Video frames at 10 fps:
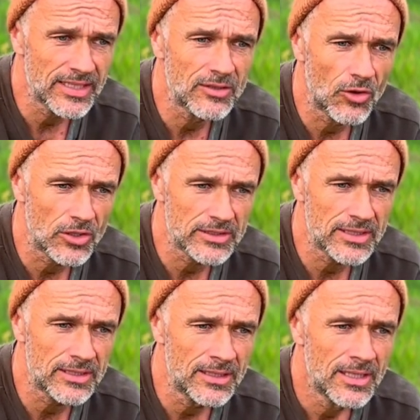in
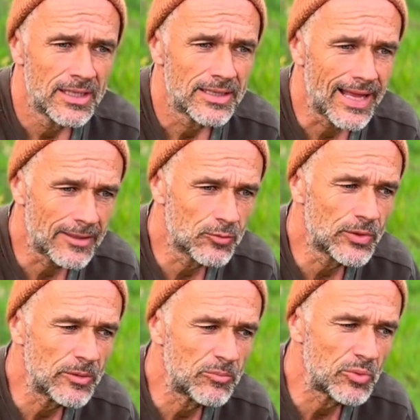order that
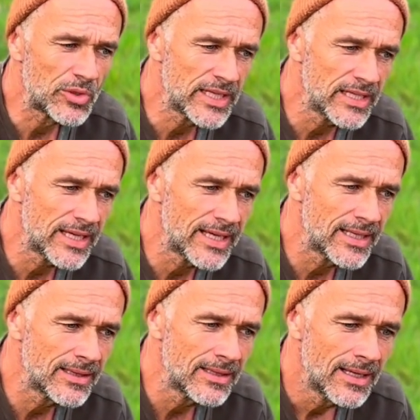we bring
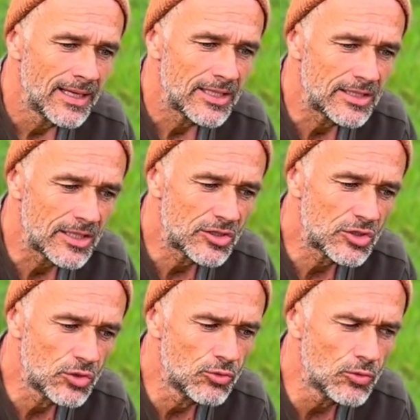in the
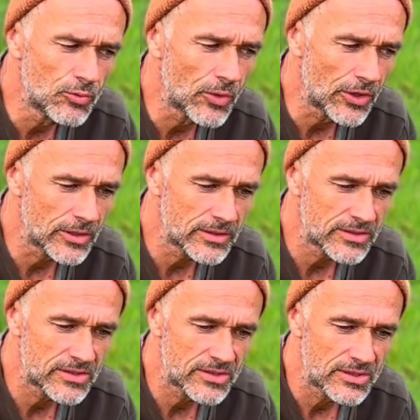two
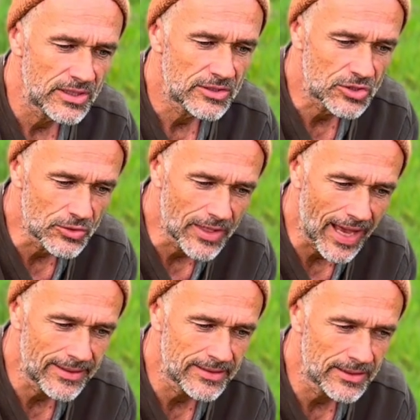worlds
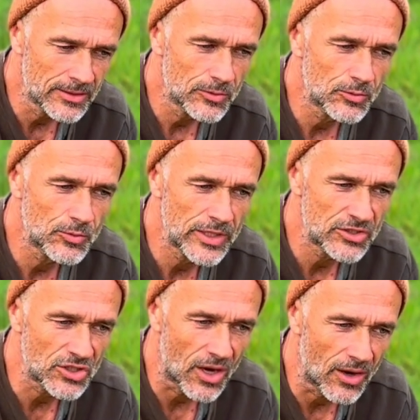together,
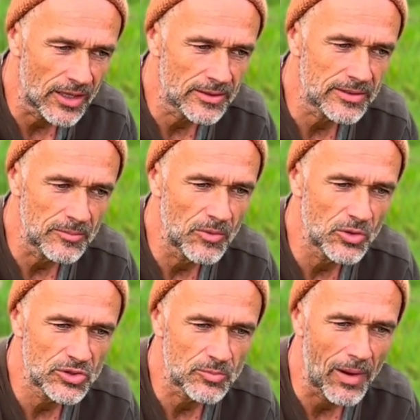which are the
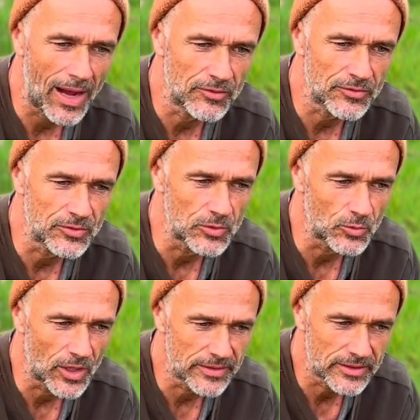most powerful
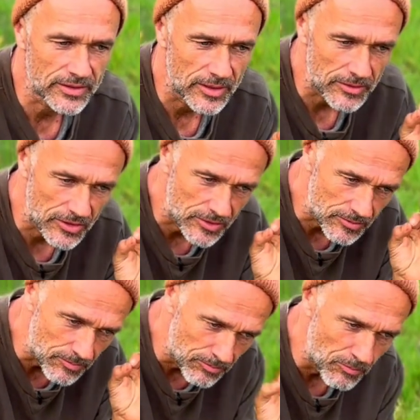one. The
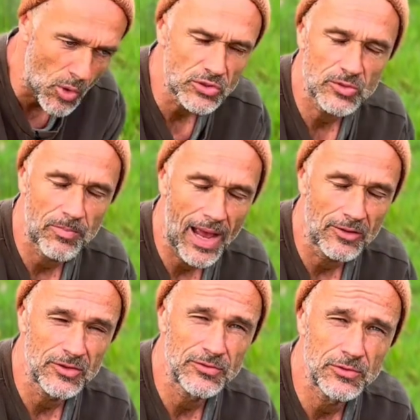most
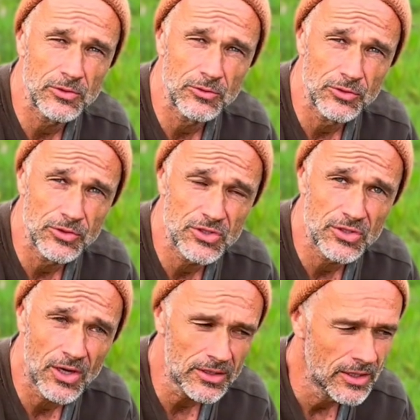powerful
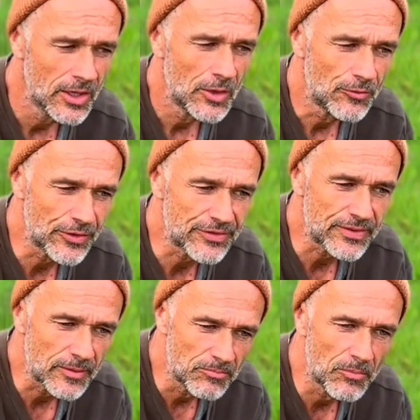rootstock with
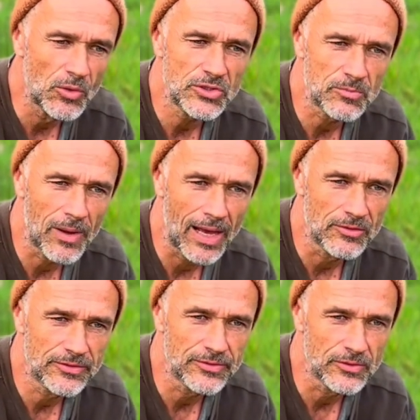the most
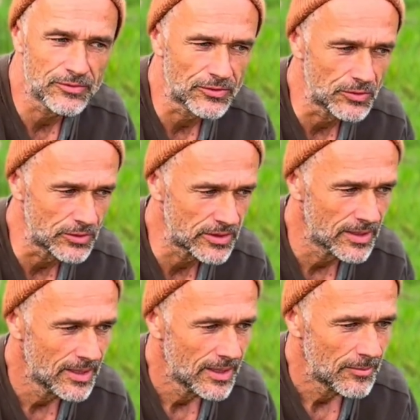powerful fruit.
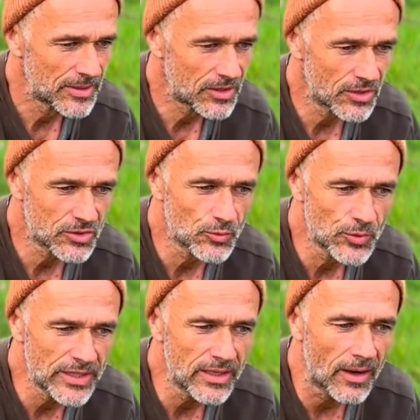Because
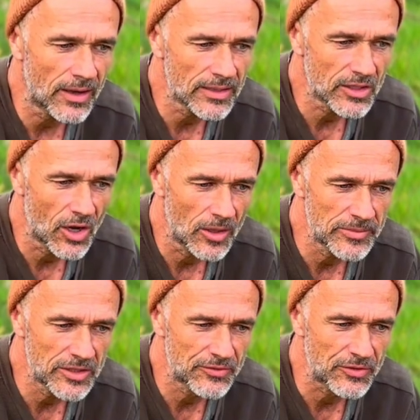we are
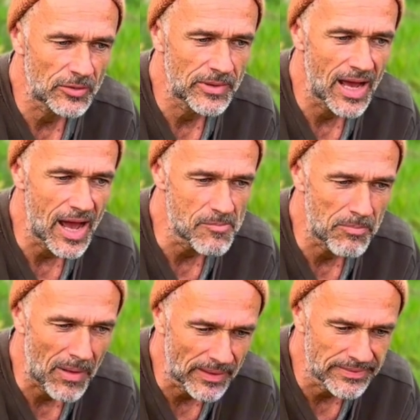coming from an
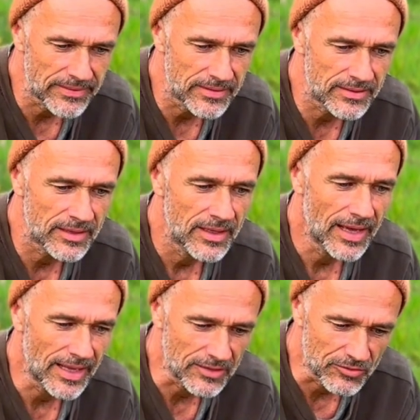abundant
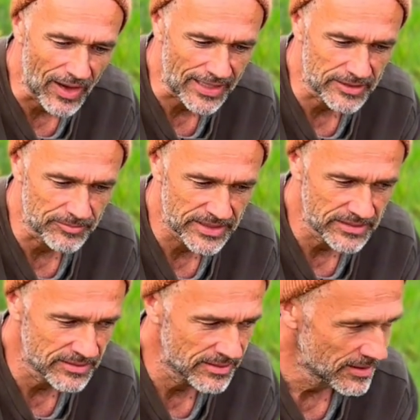
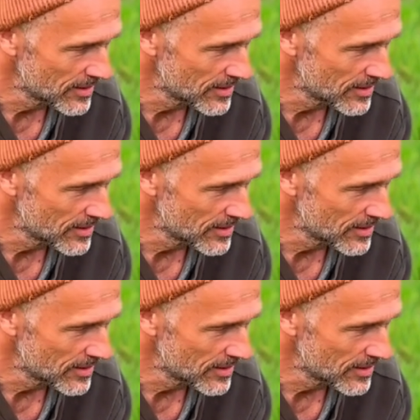environment,